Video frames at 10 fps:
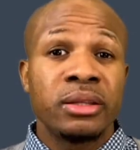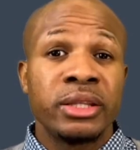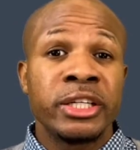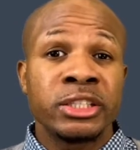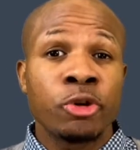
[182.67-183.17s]

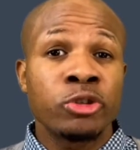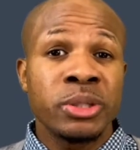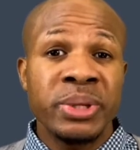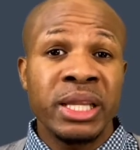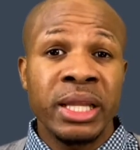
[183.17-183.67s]
There's going to
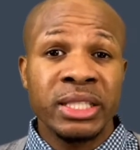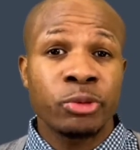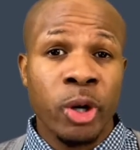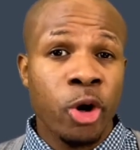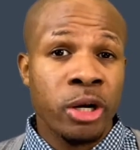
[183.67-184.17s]
be less
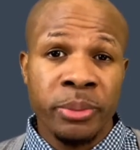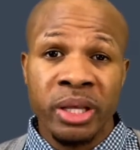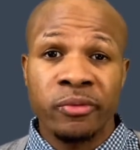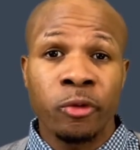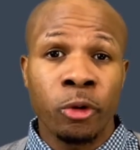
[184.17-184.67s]

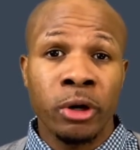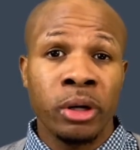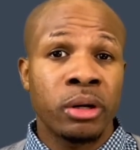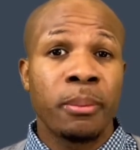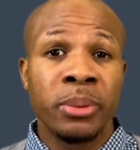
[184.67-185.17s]
requirement
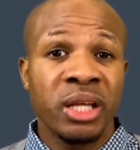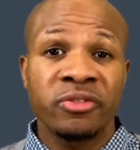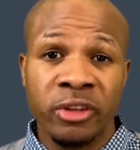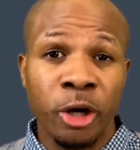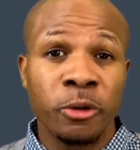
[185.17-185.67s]
for blood
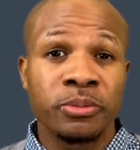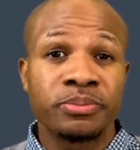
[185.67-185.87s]
flow.